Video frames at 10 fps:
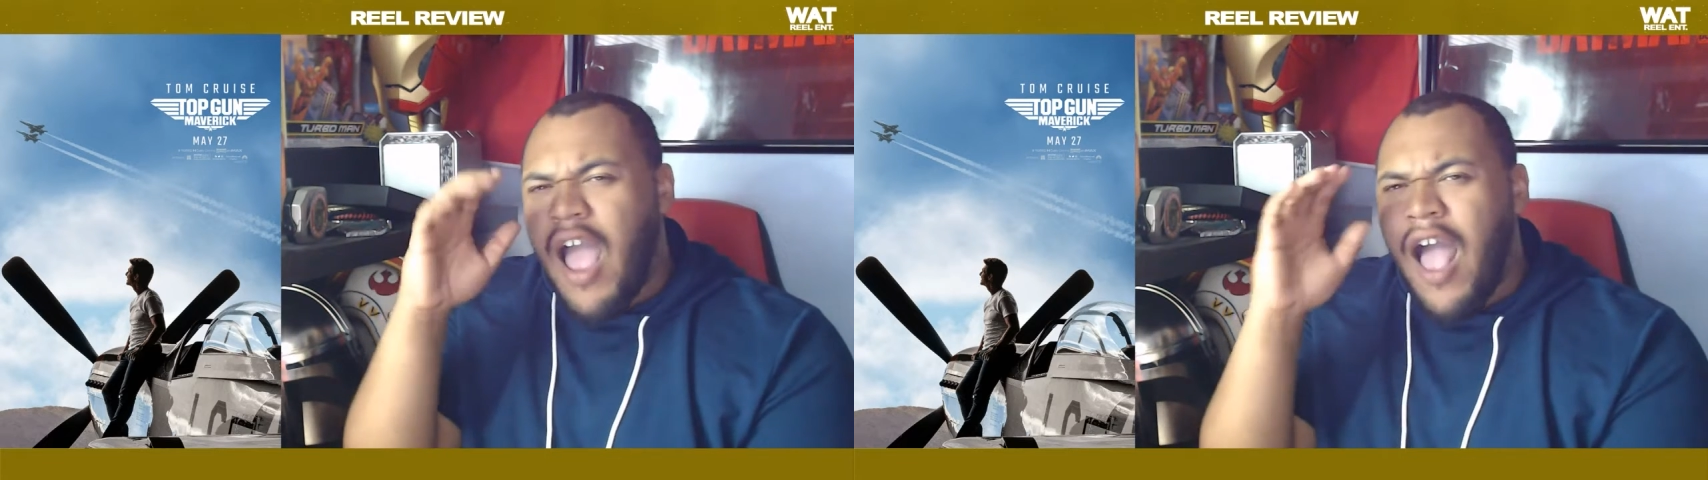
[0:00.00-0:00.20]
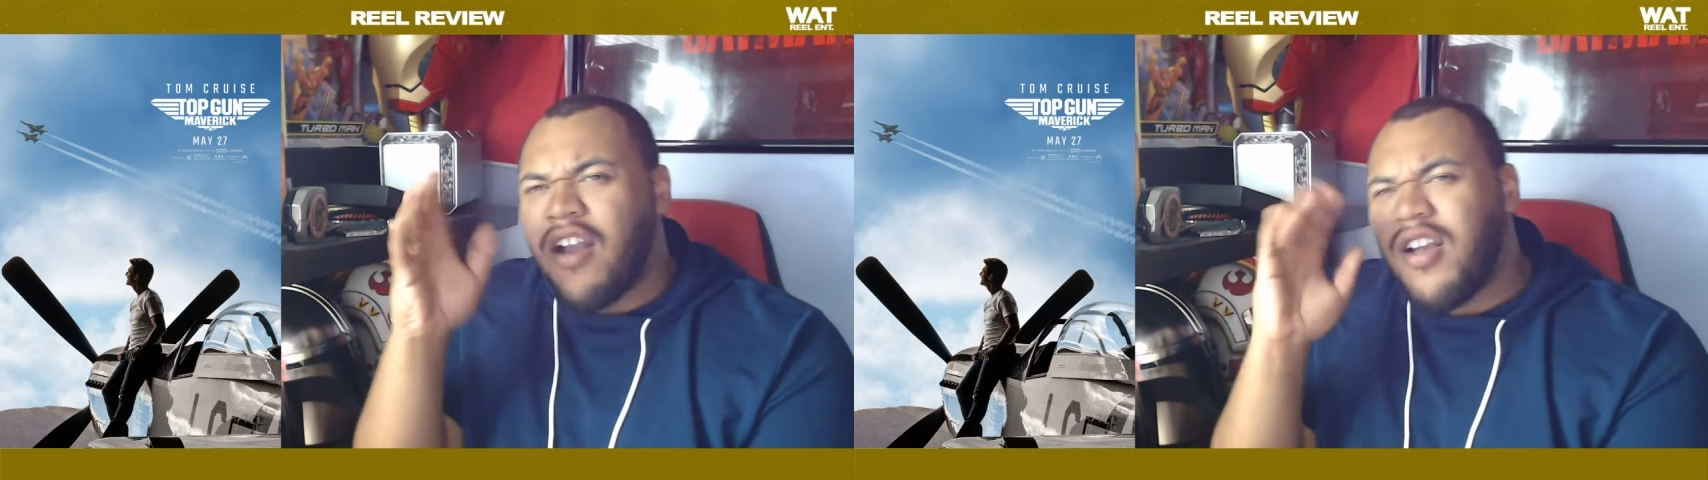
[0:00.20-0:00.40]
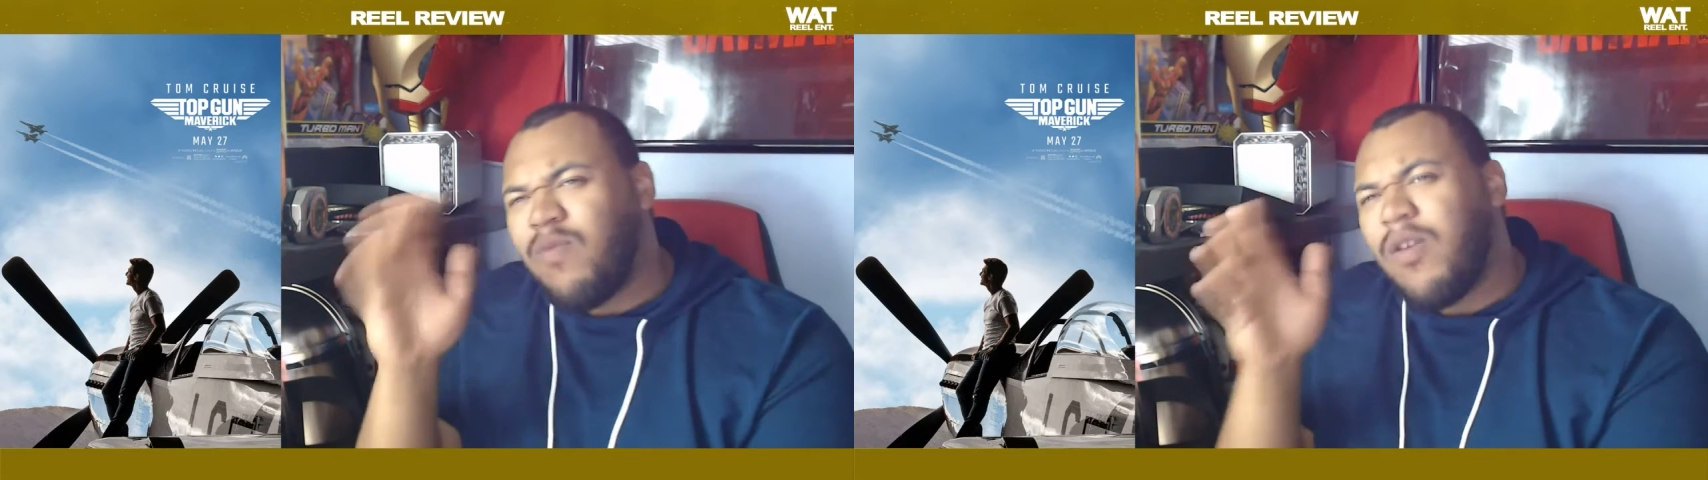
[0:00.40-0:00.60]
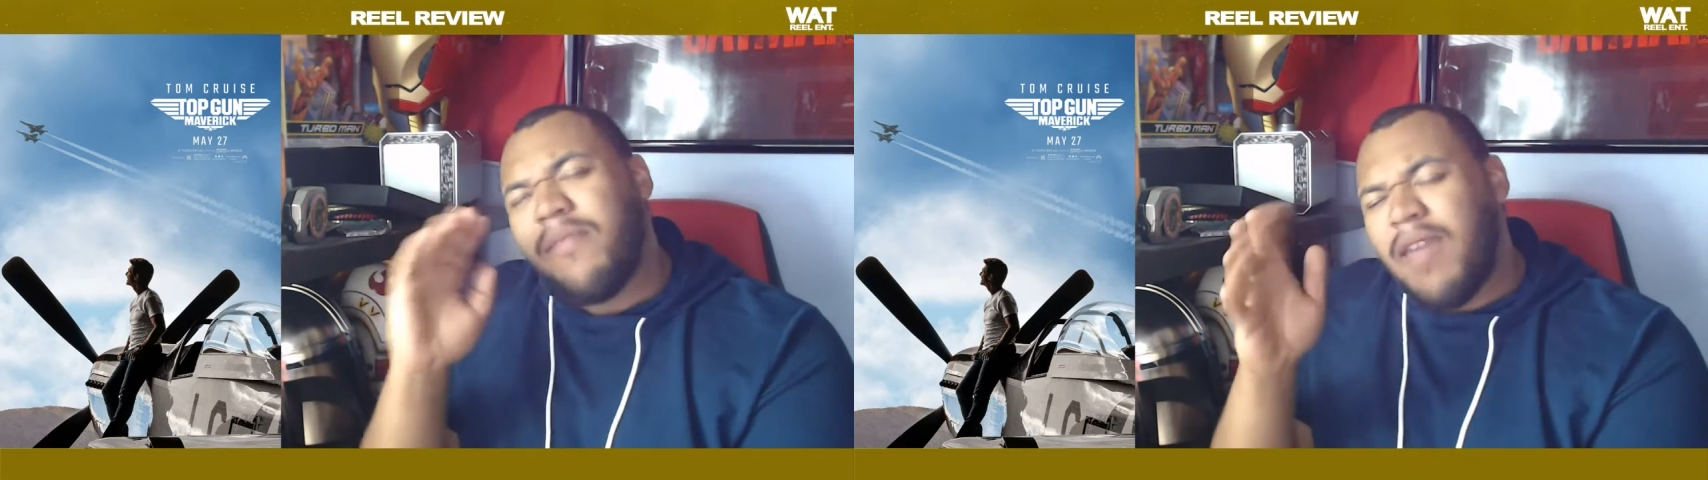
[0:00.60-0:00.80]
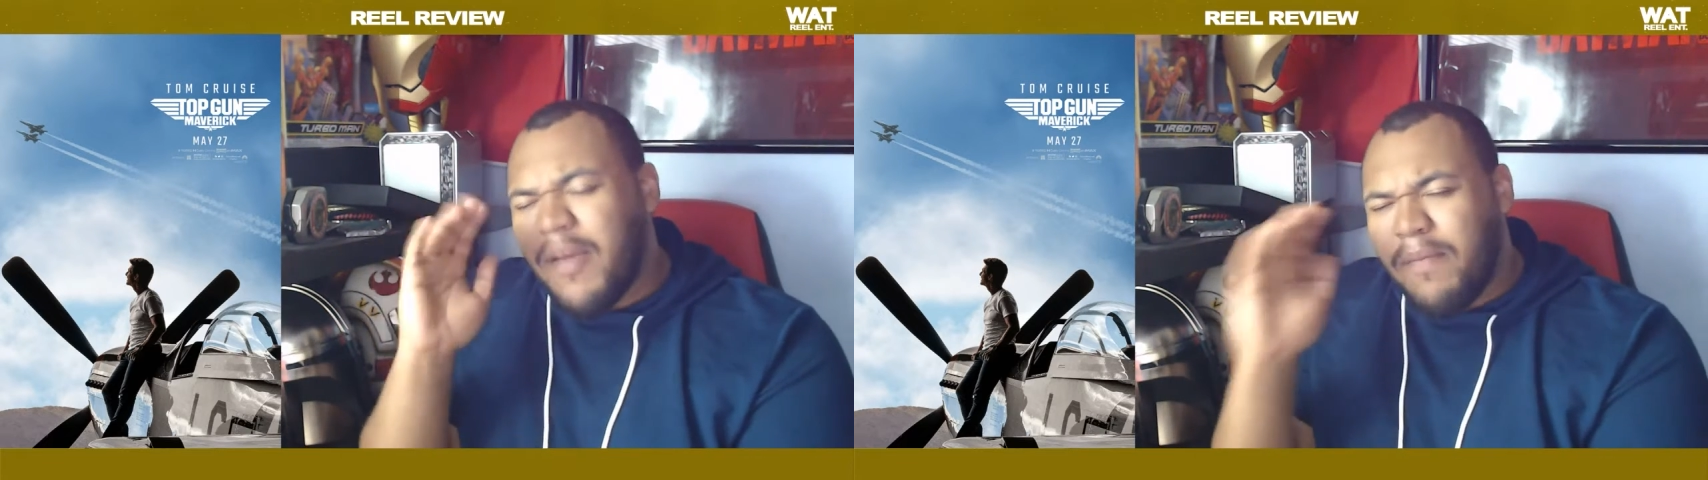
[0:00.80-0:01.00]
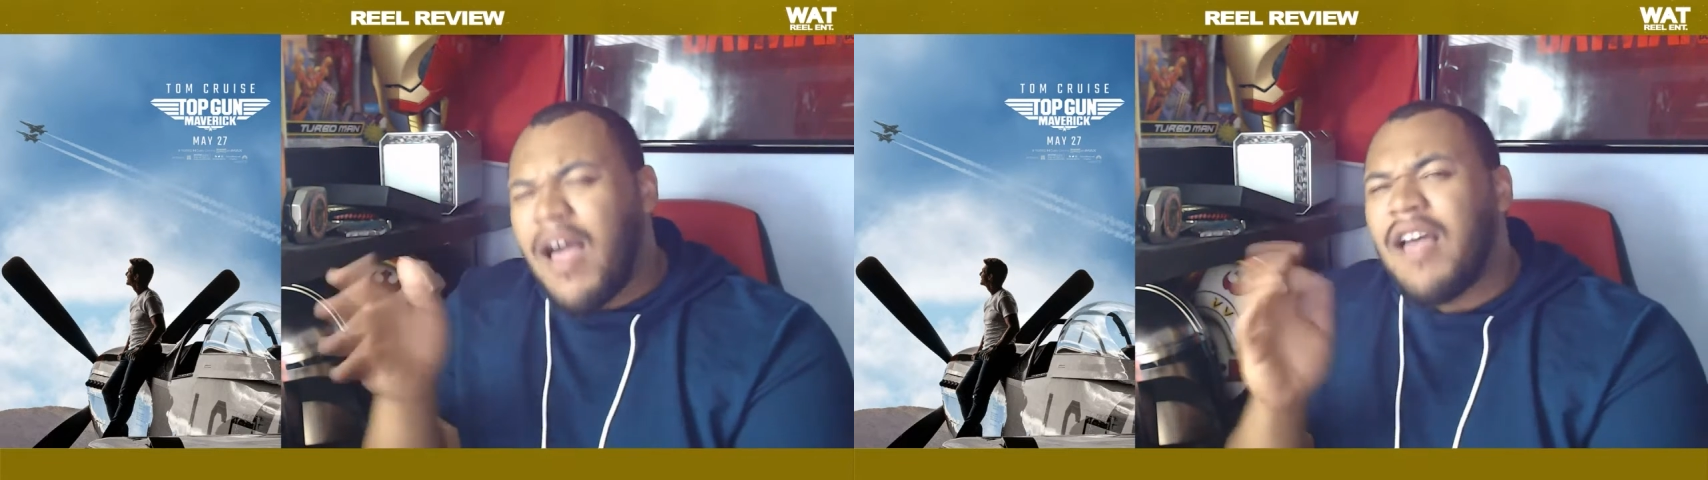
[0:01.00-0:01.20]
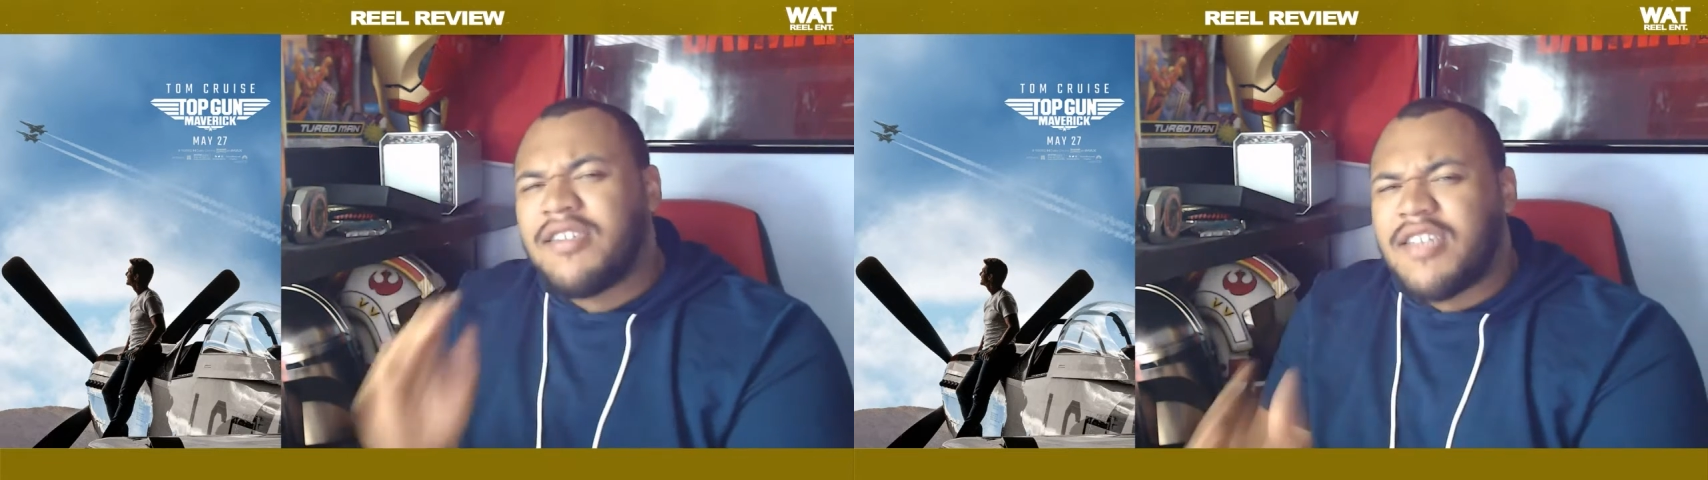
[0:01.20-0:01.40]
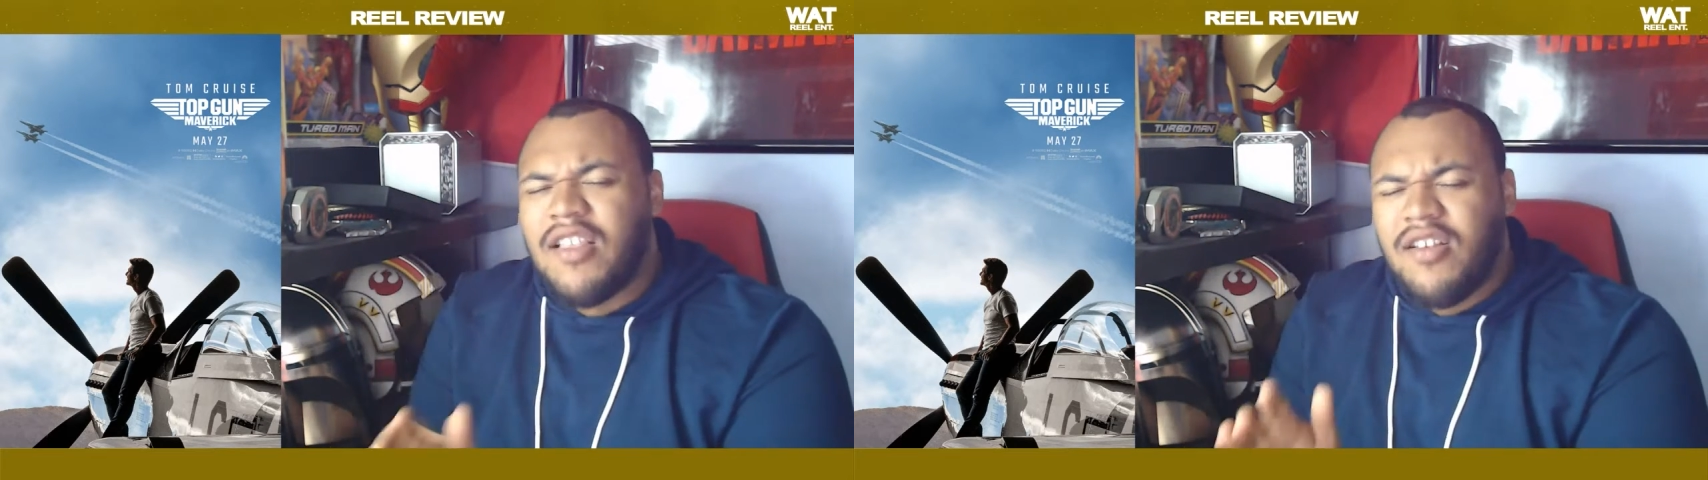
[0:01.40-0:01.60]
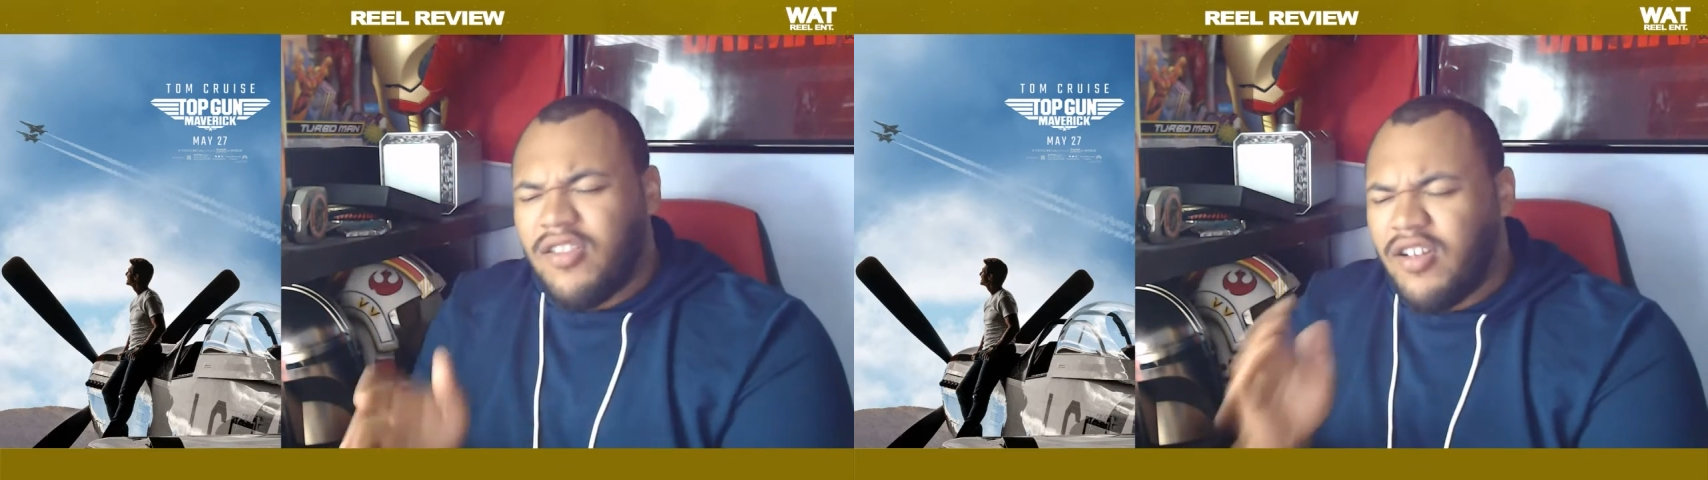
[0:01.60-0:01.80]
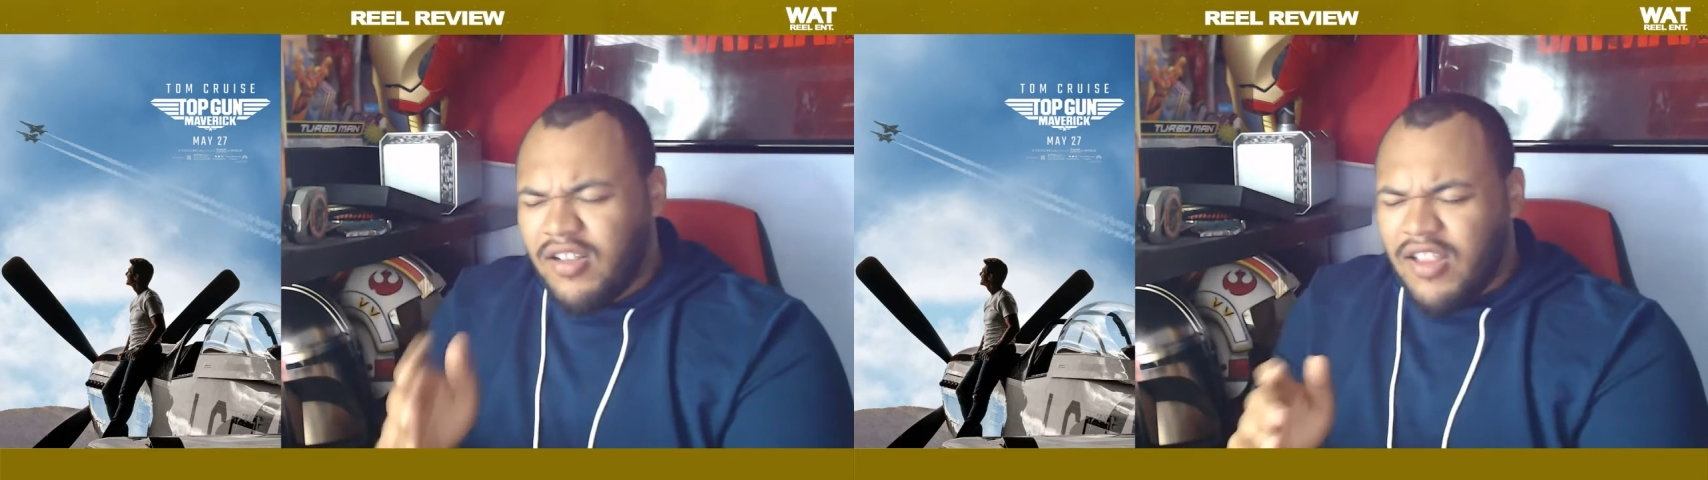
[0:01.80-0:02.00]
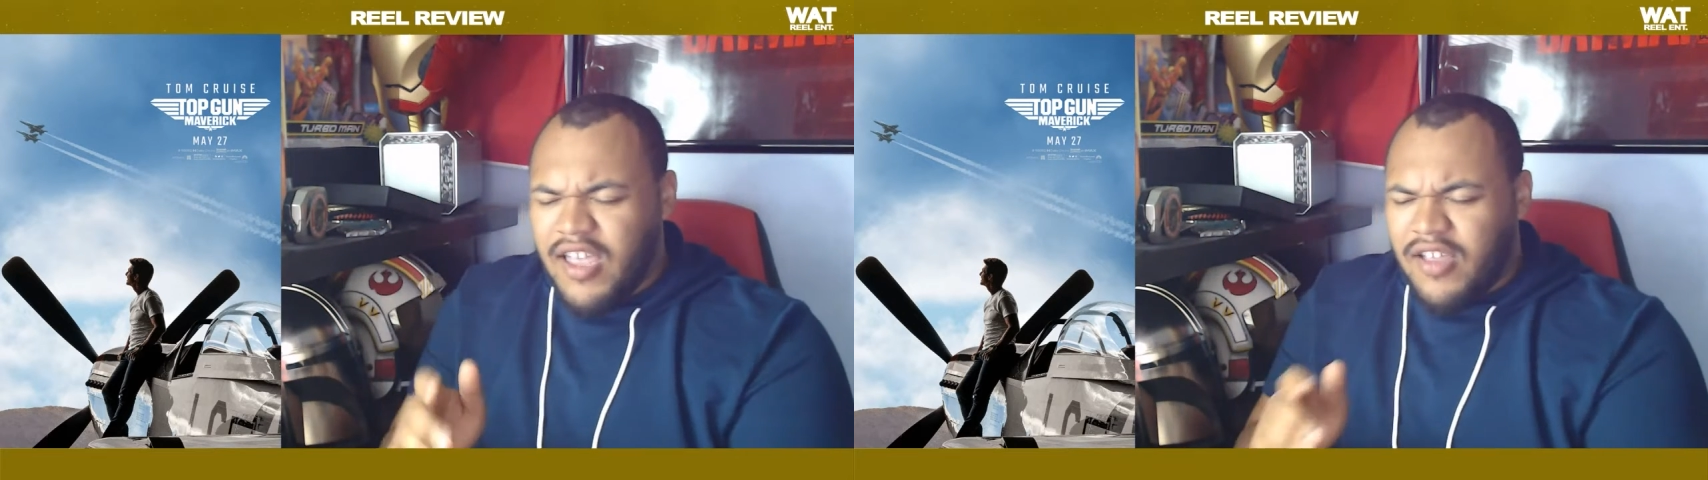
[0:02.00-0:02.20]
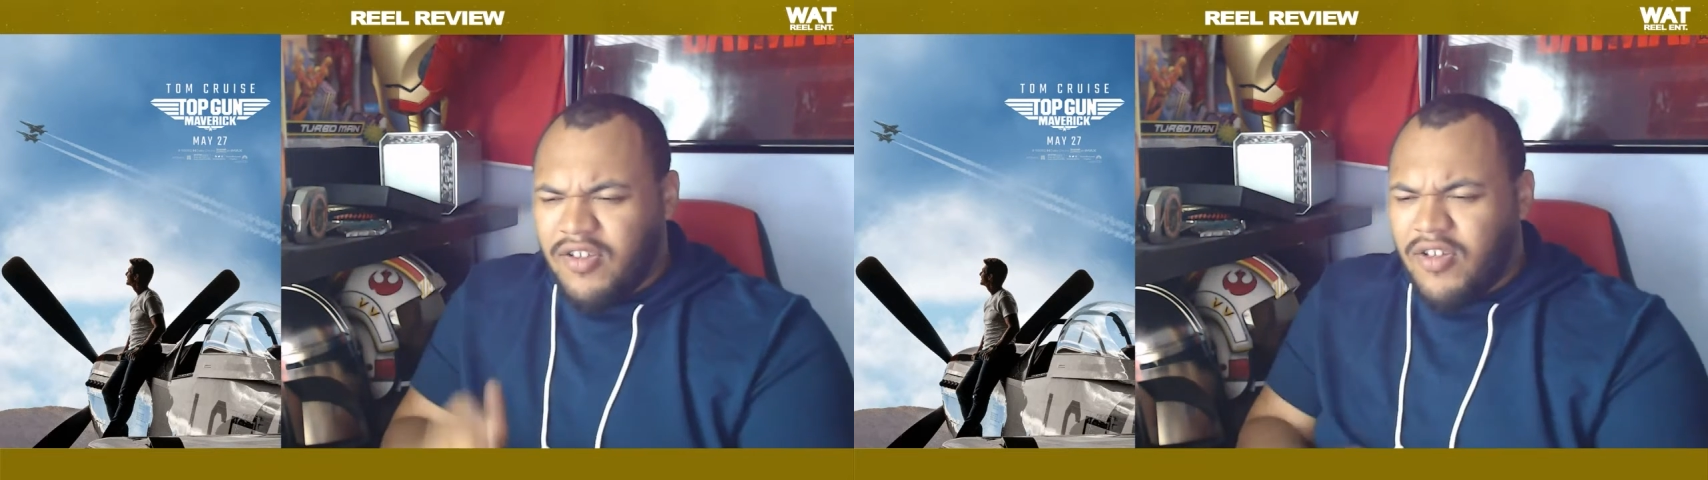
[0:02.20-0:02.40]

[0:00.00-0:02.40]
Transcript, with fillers: how could we make Miles Teller look like